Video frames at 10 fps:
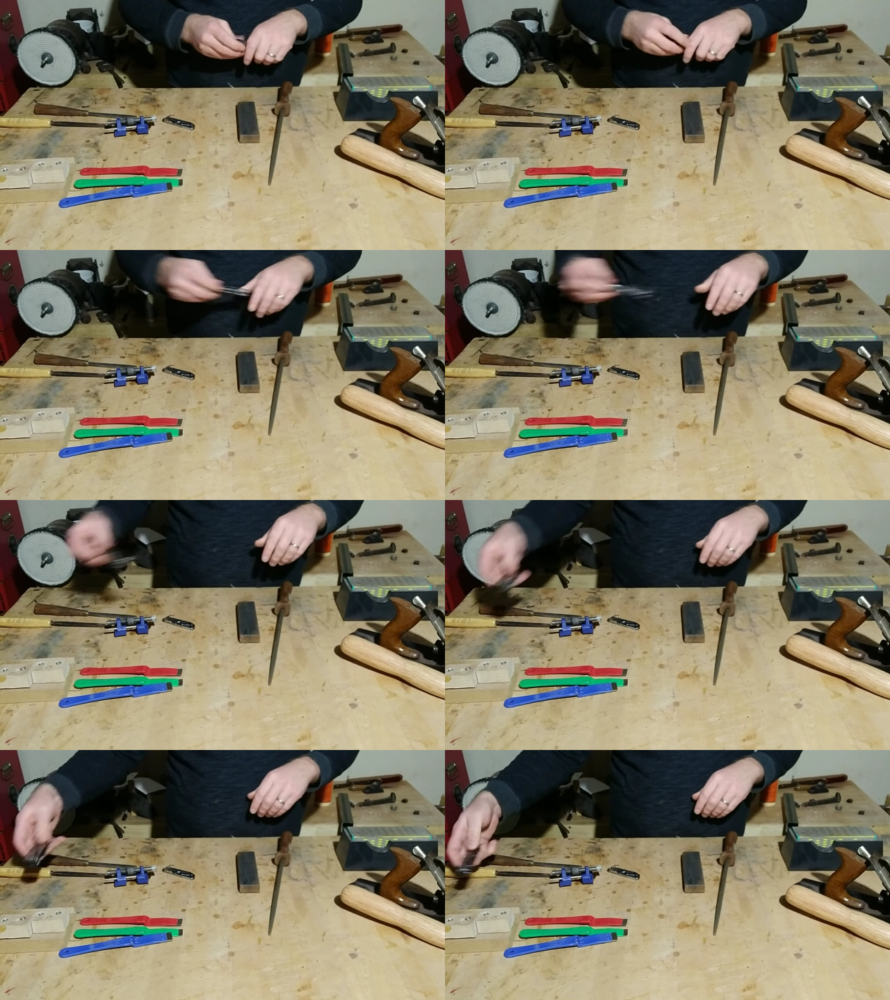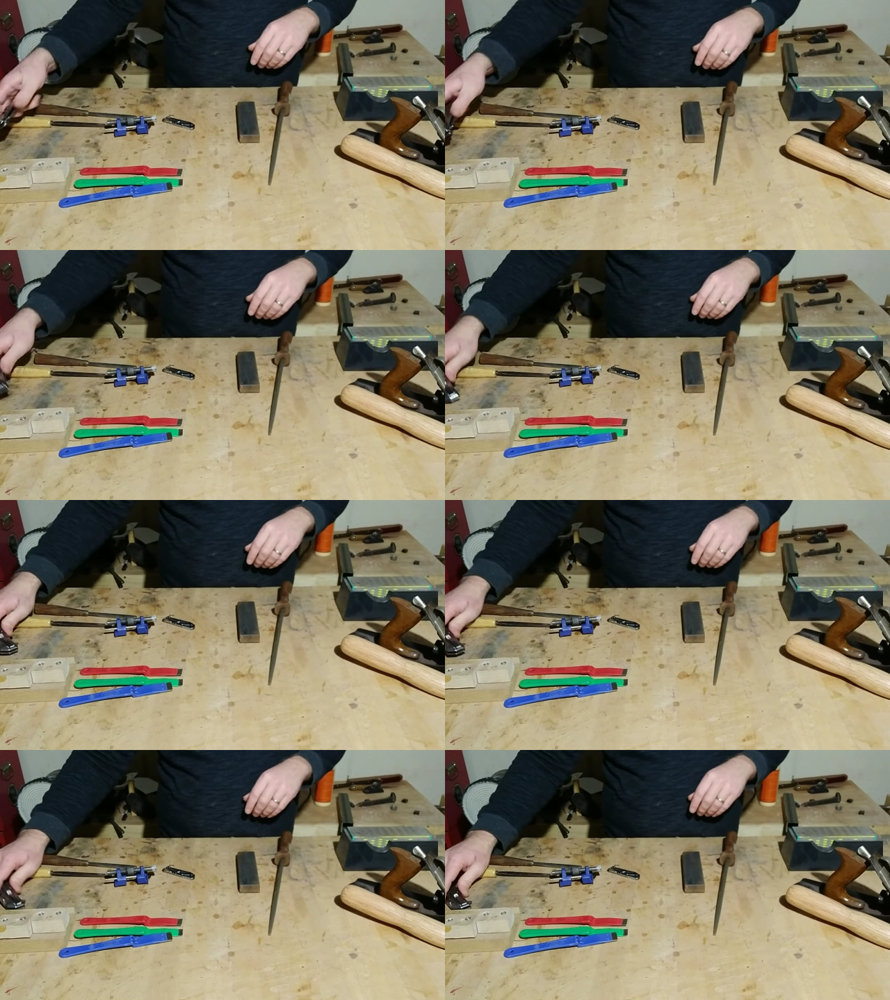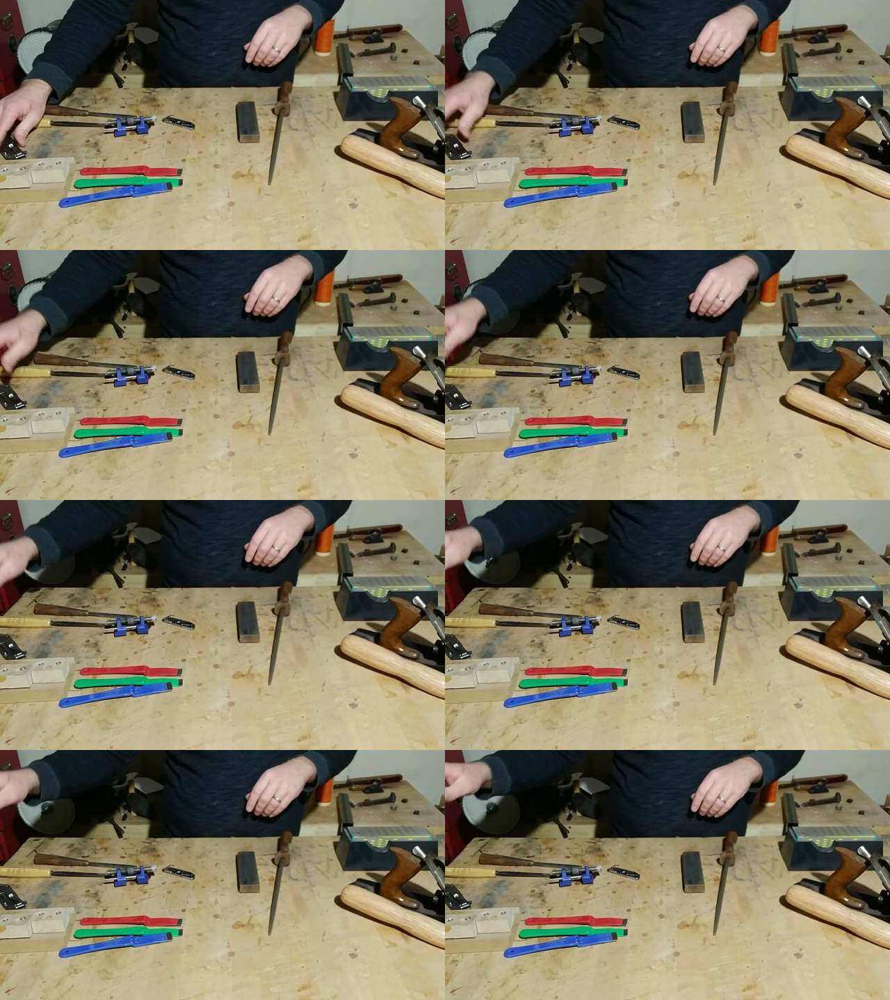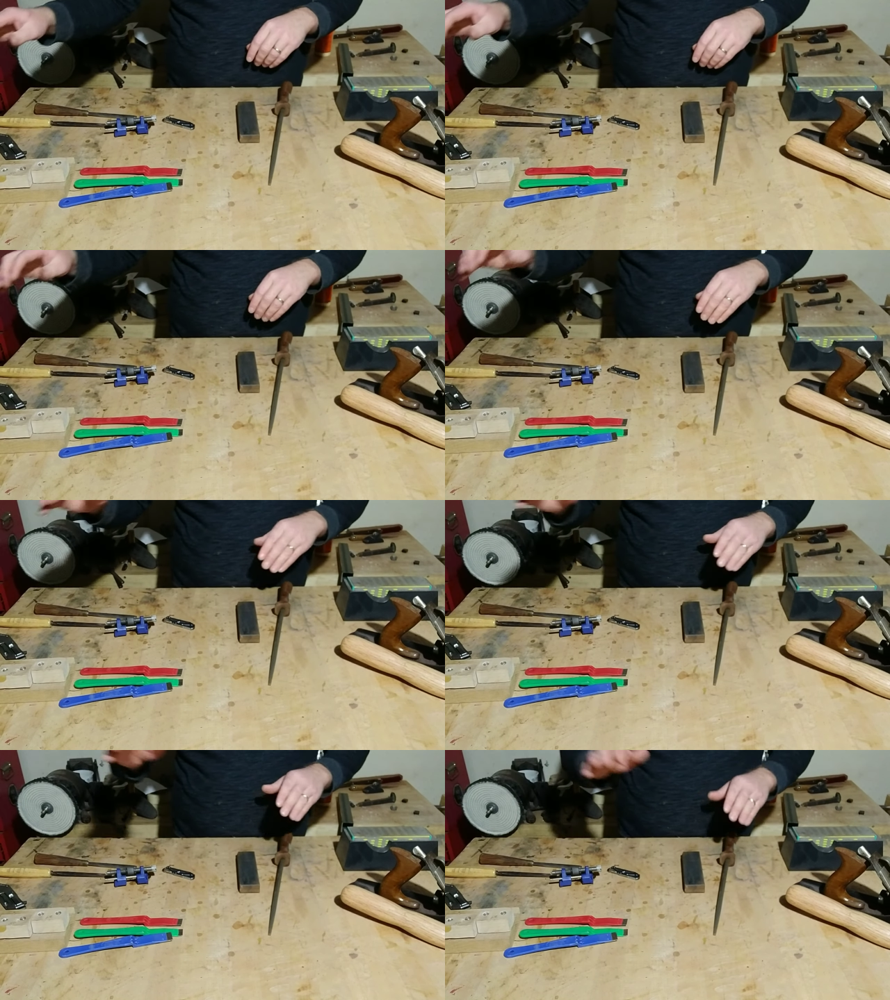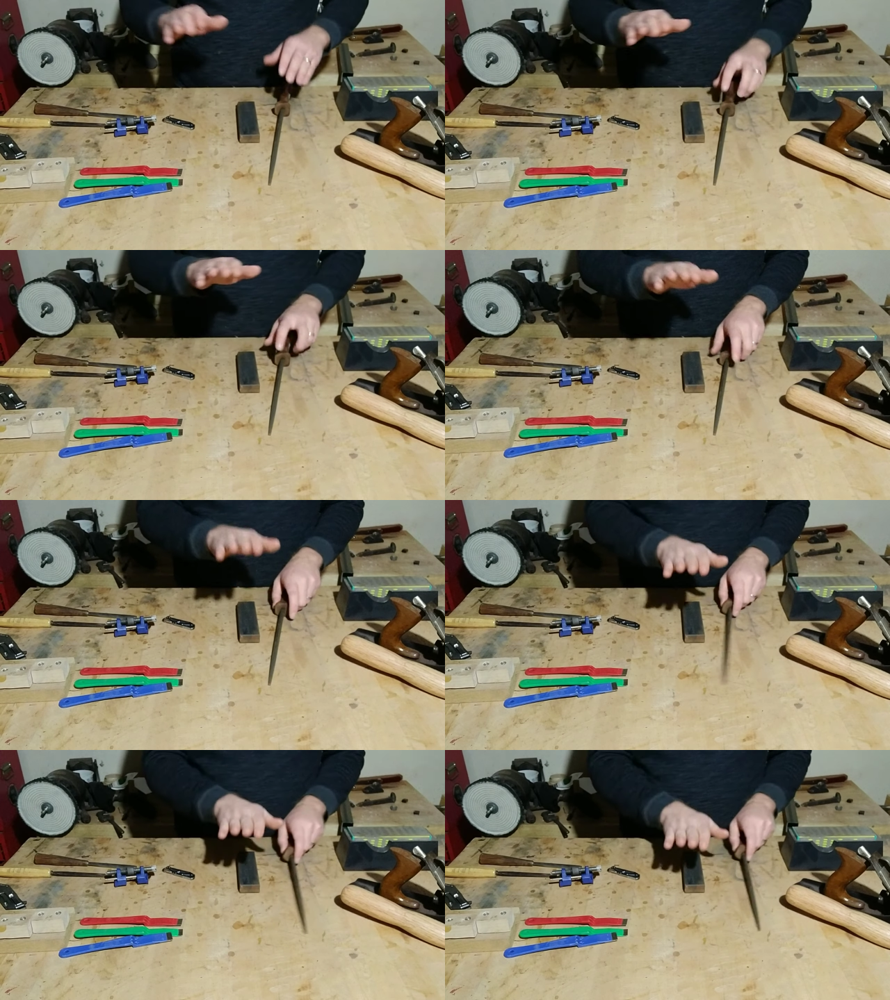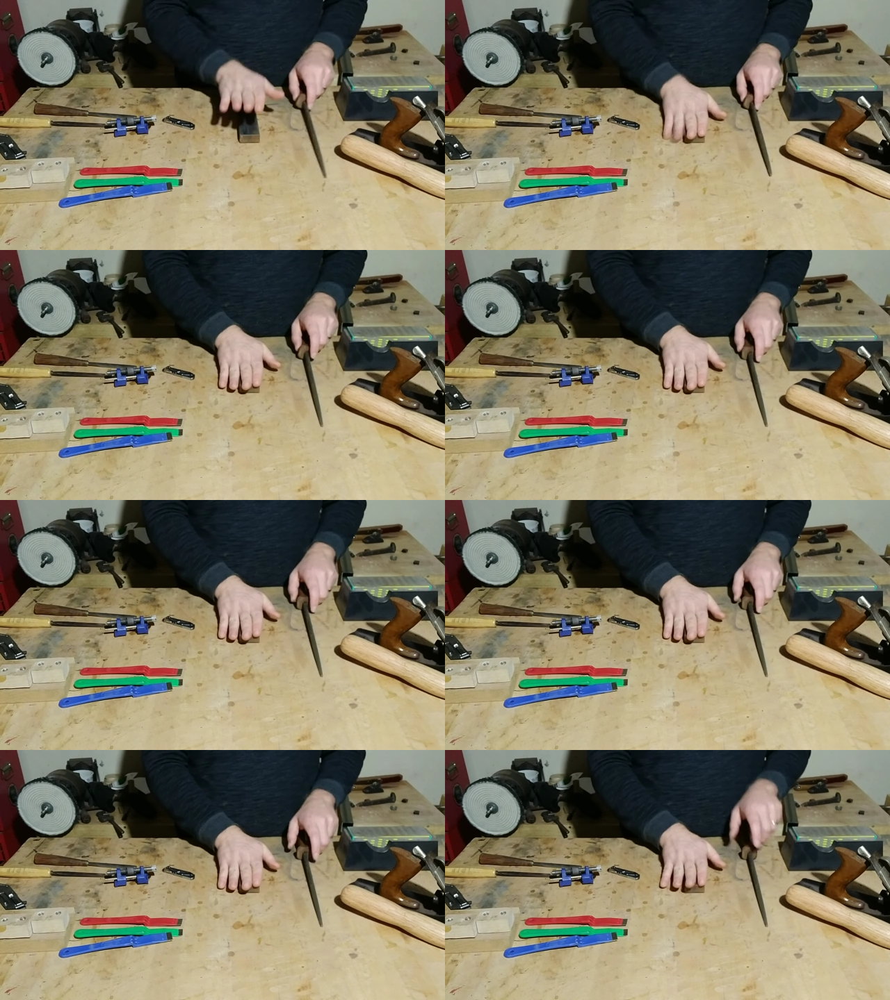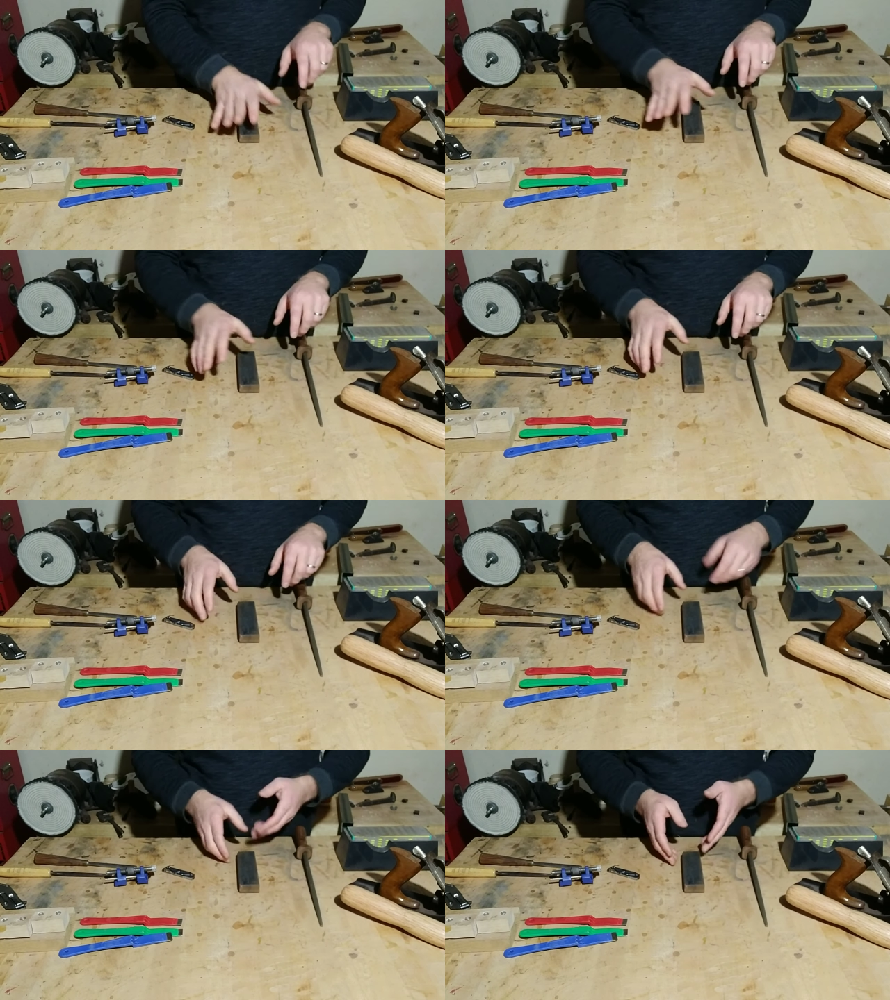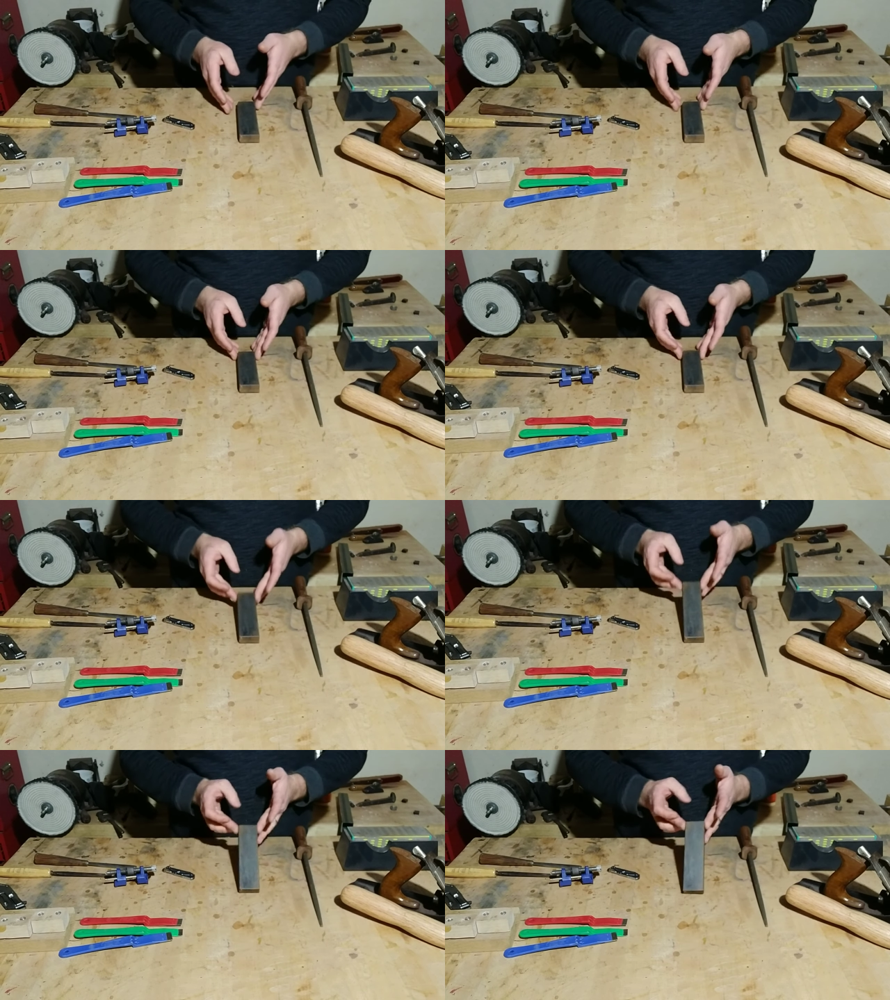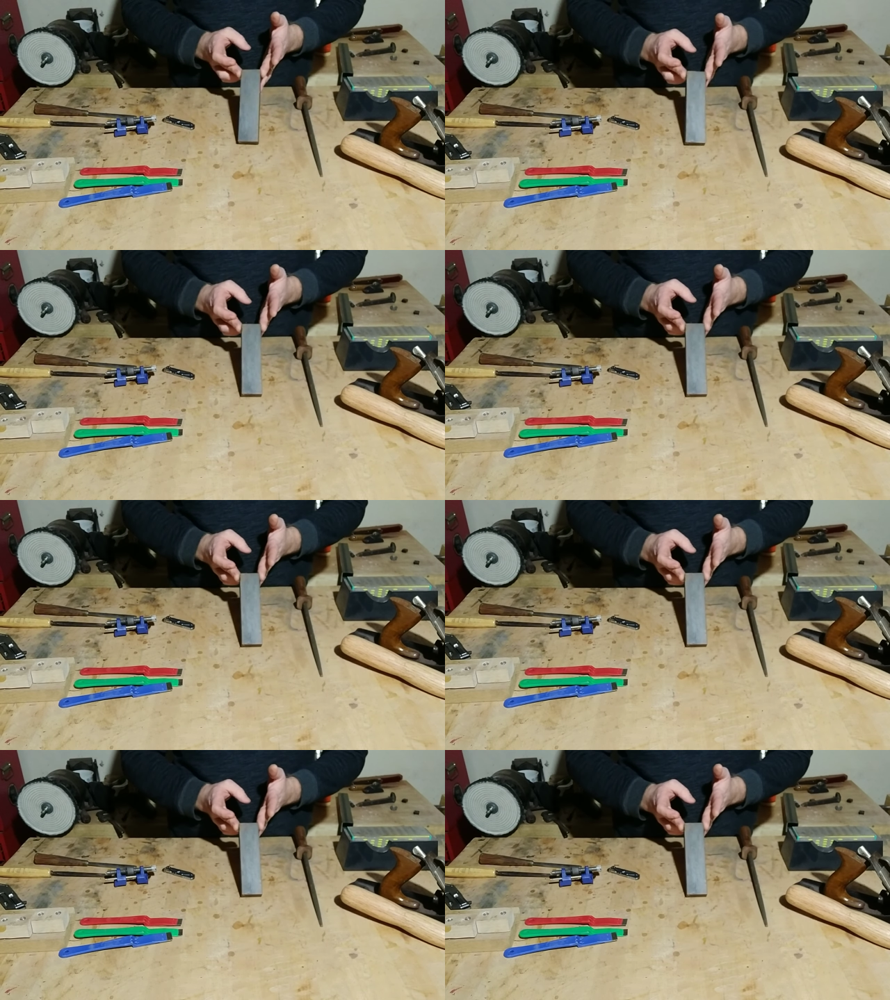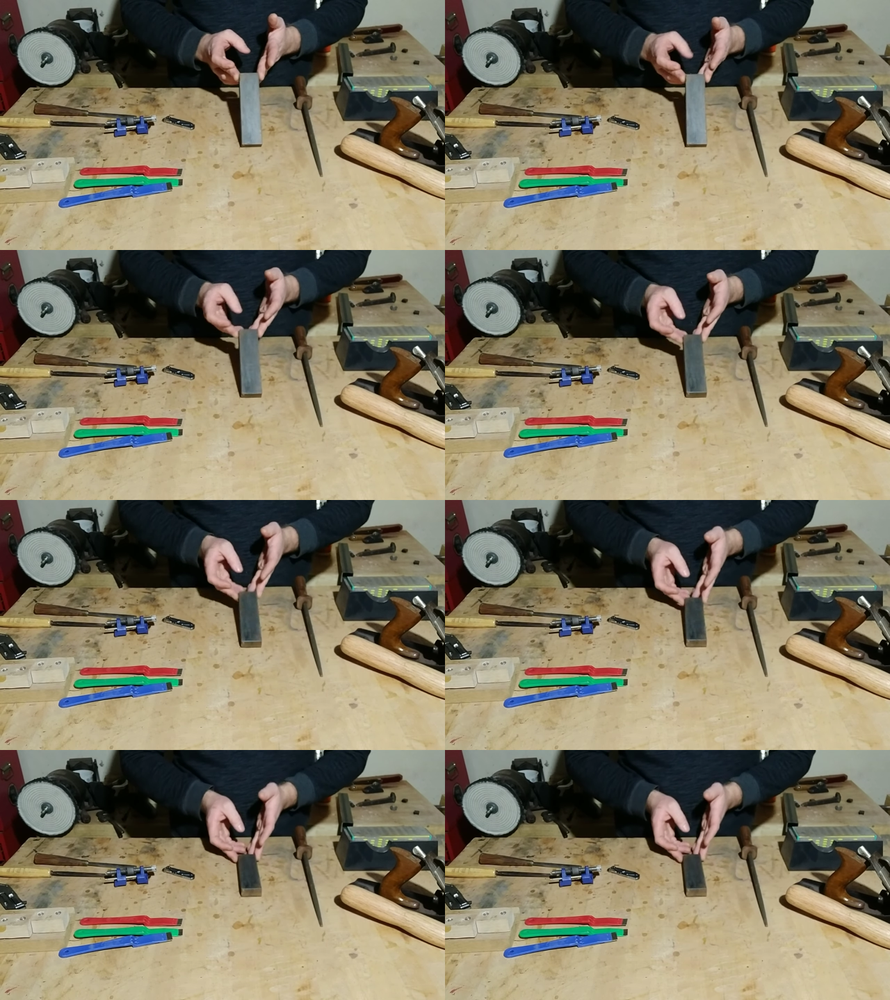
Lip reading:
No face is visible, so there are no lips to read.